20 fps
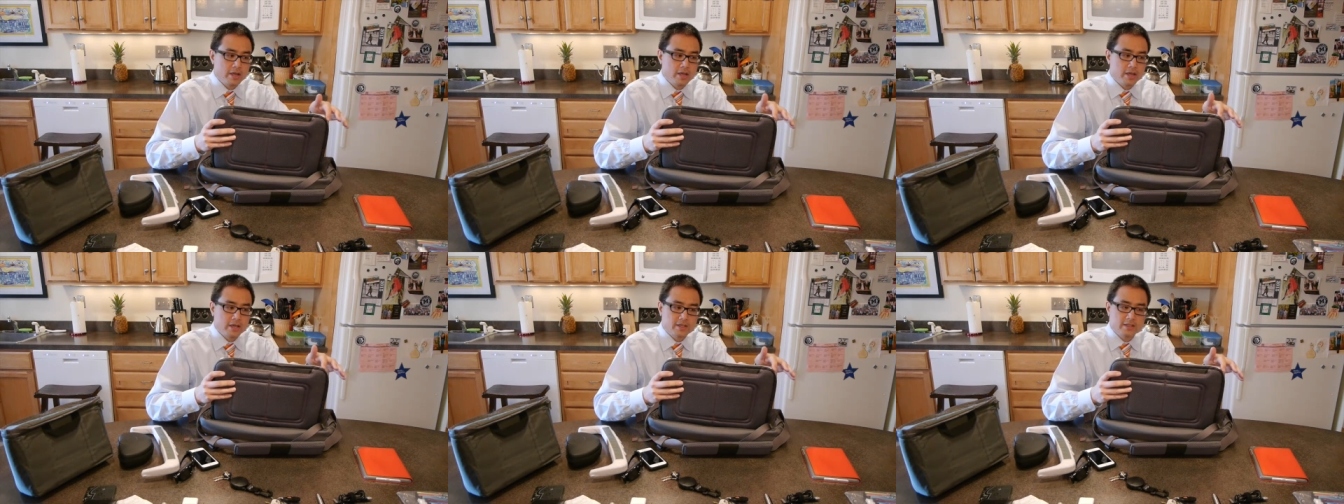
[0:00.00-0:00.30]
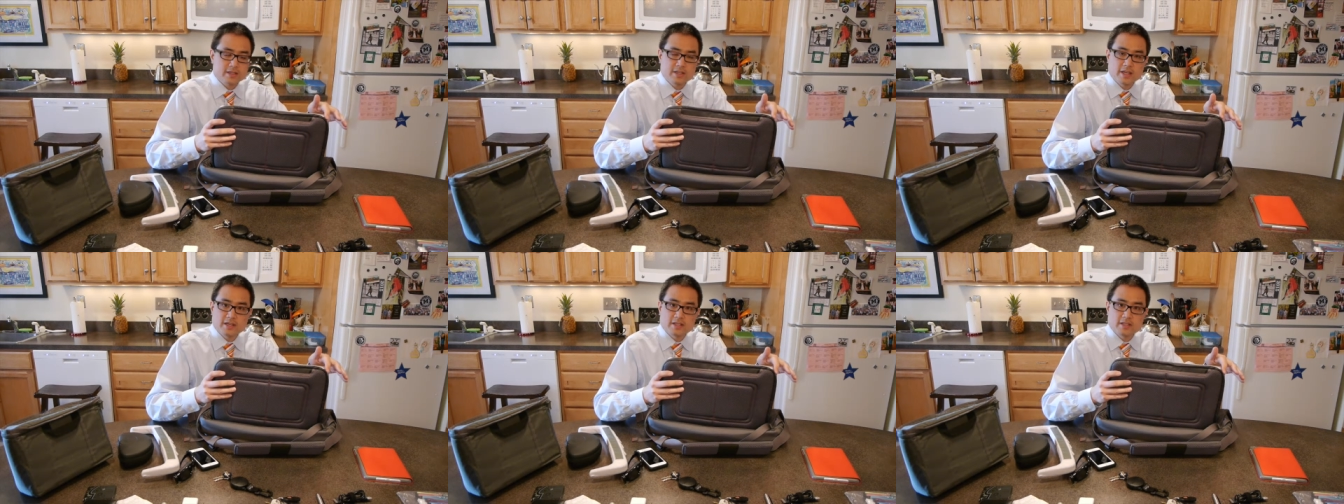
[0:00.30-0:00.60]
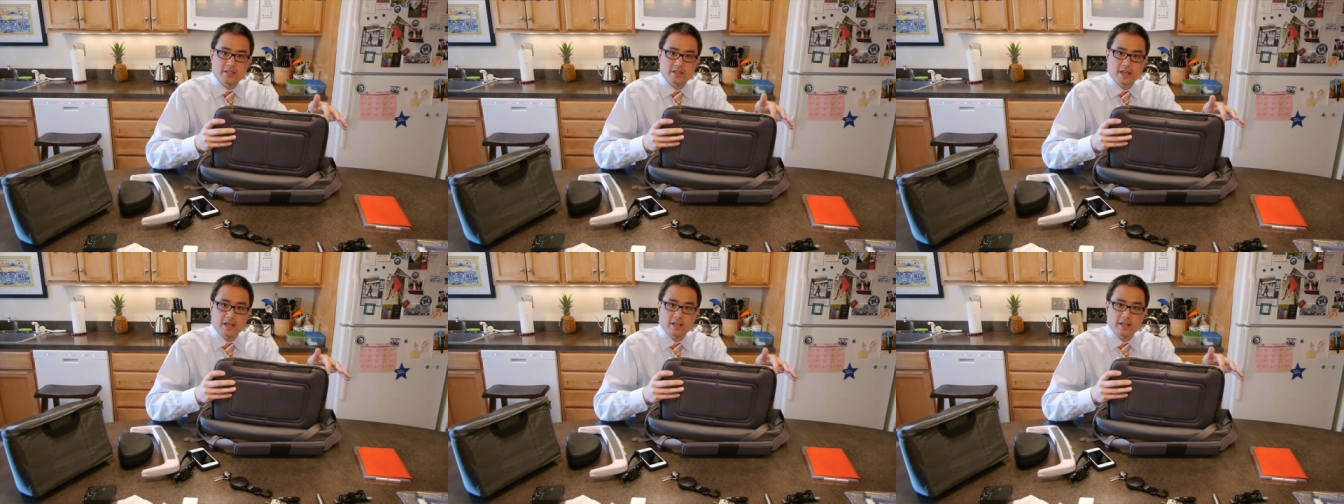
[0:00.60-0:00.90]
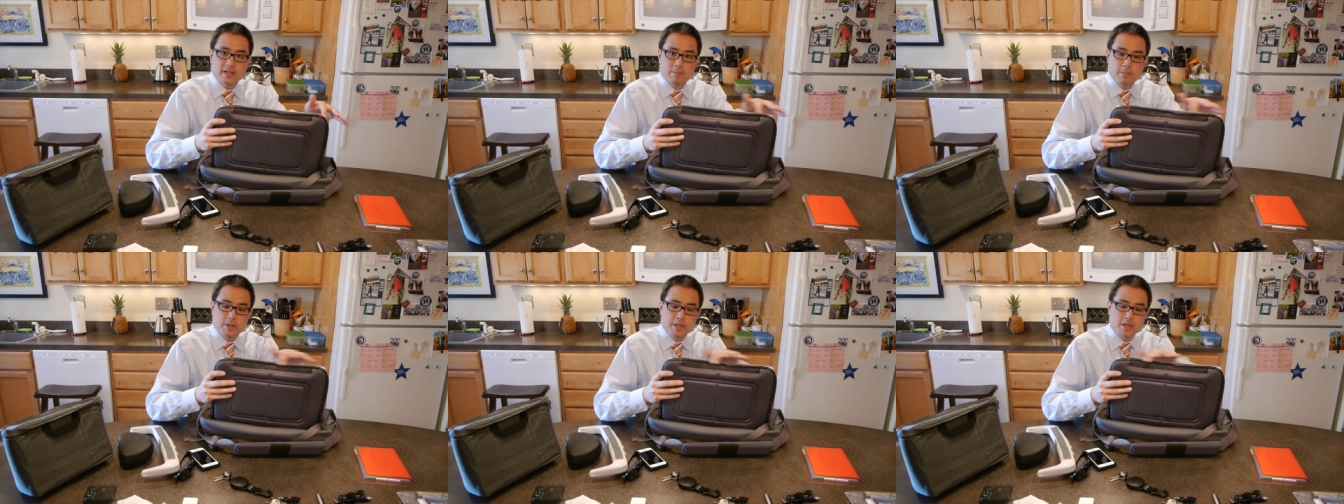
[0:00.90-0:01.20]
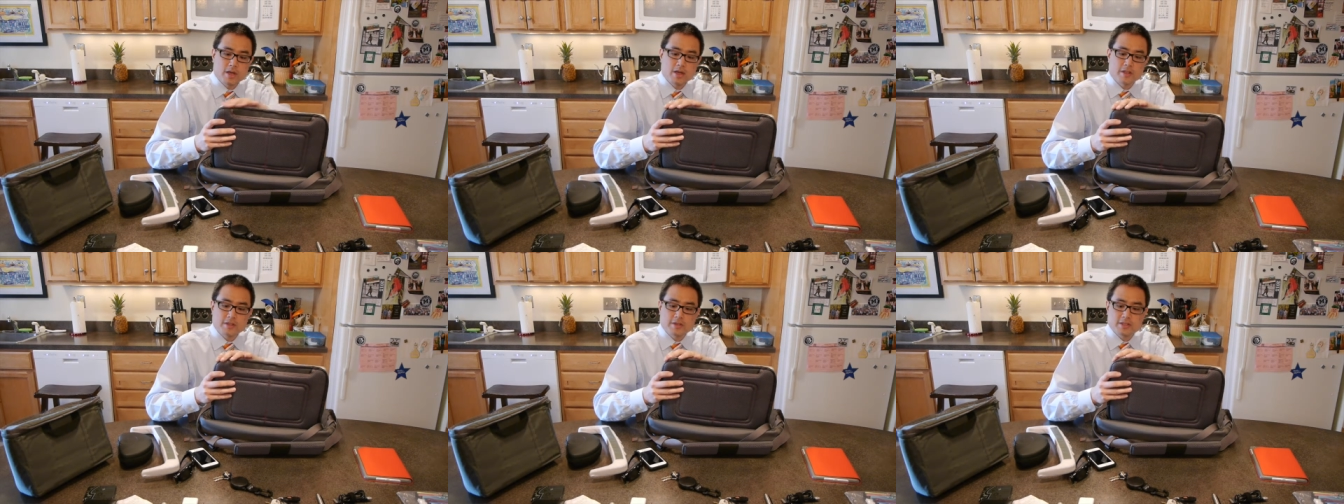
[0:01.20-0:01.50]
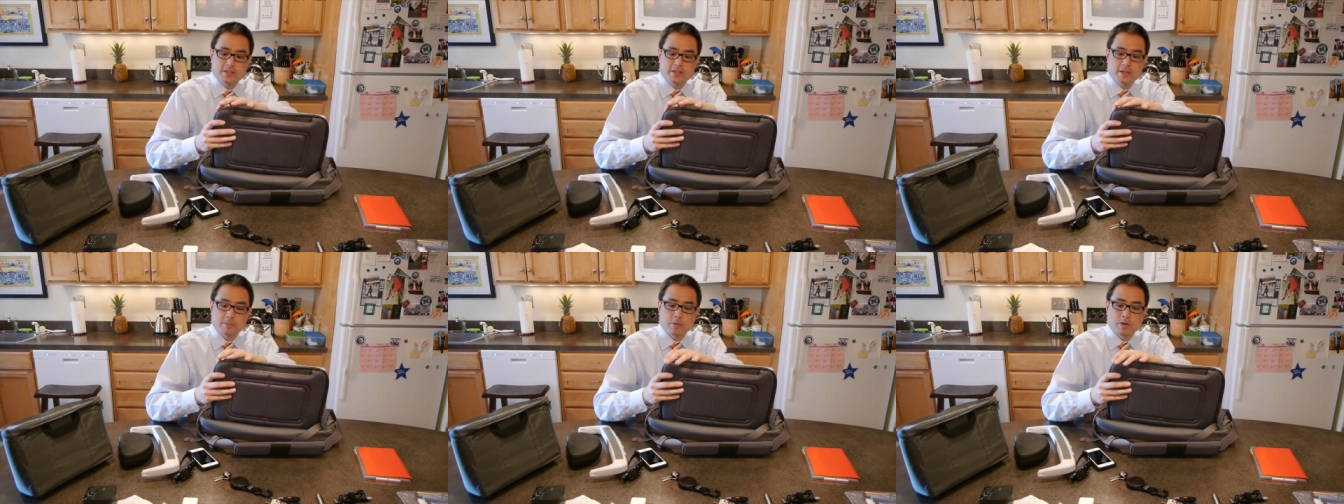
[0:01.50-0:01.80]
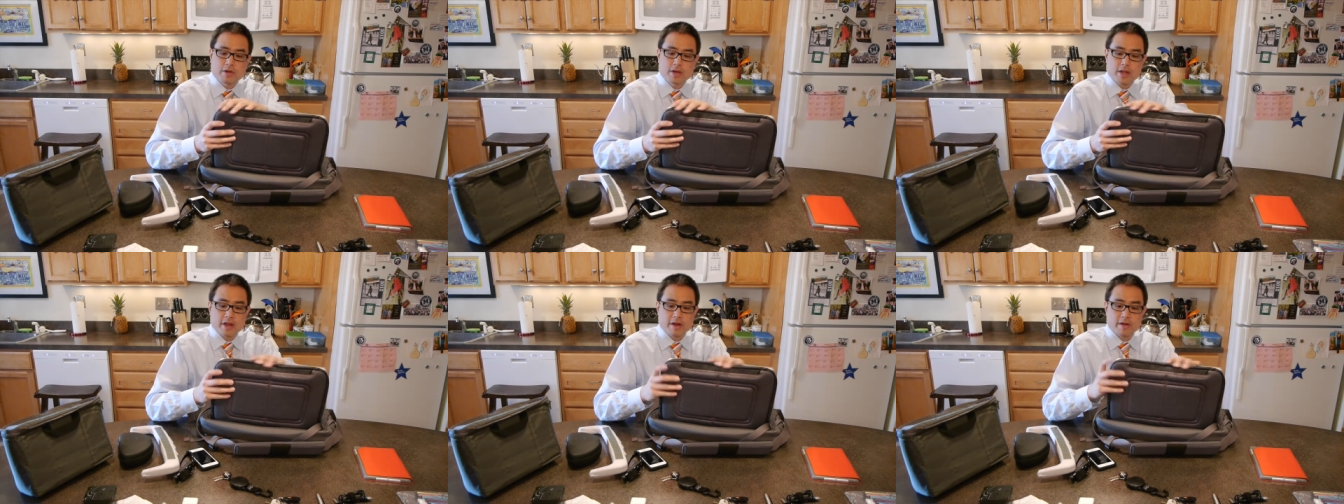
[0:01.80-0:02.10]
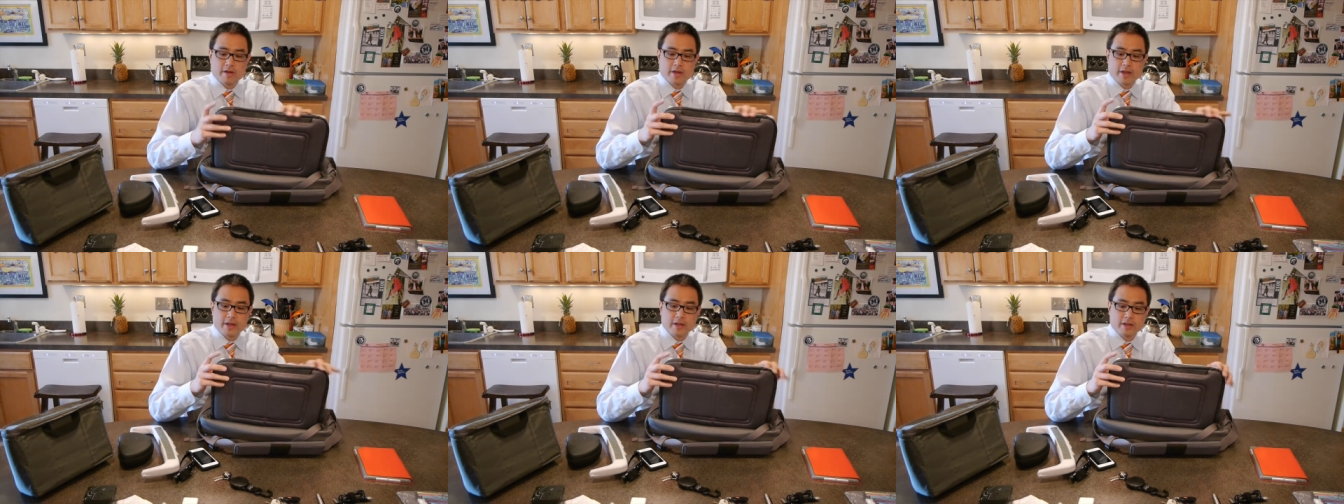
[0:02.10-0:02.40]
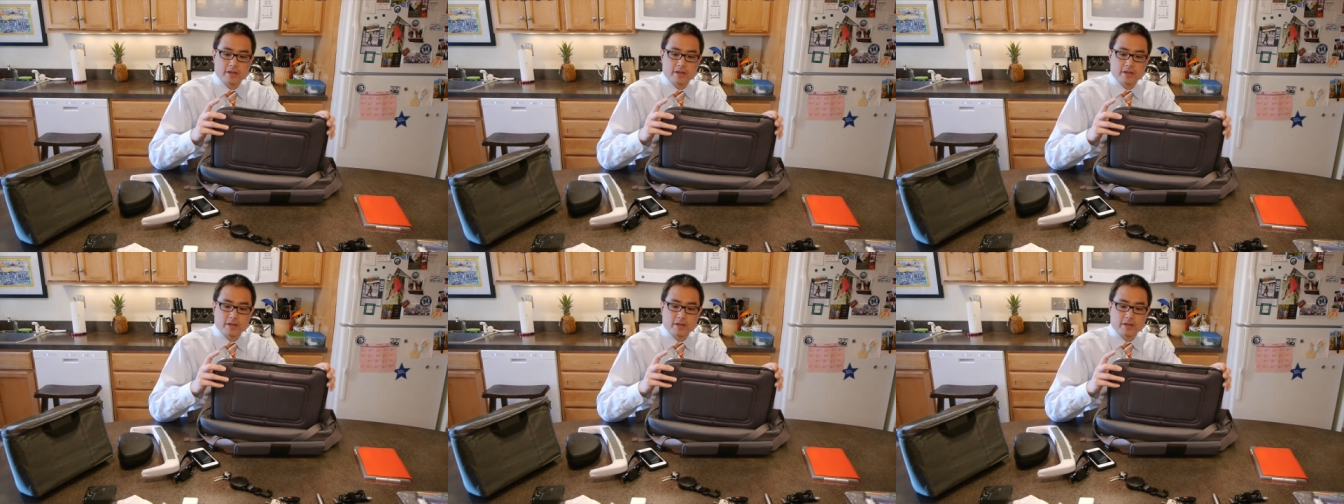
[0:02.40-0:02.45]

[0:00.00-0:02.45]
extends slightly beyond the zippered area.